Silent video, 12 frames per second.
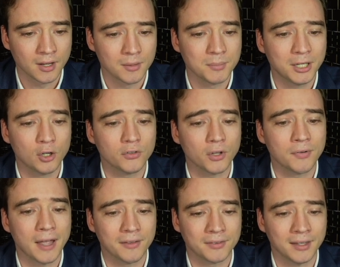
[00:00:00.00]
because of
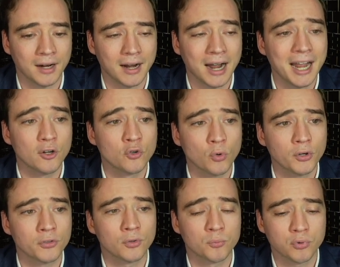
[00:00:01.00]
their high
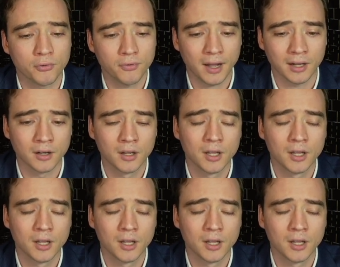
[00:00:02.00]
growth profile.